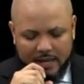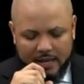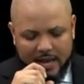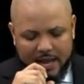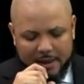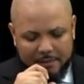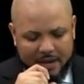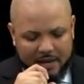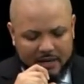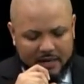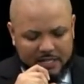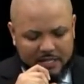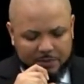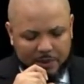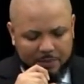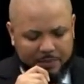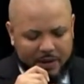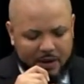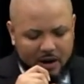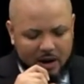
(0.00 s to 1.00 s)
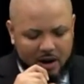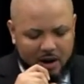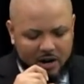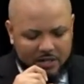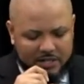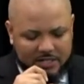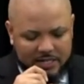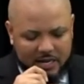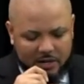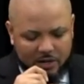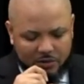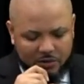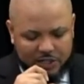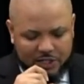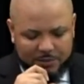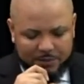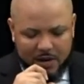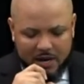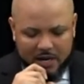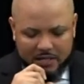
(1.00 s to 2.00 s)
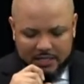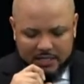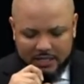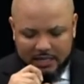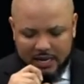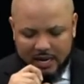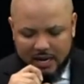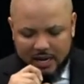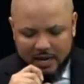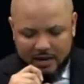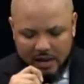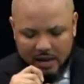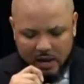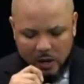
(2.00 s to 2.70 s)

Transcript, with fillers: Amen. Let's prepare our hearts now to respond to God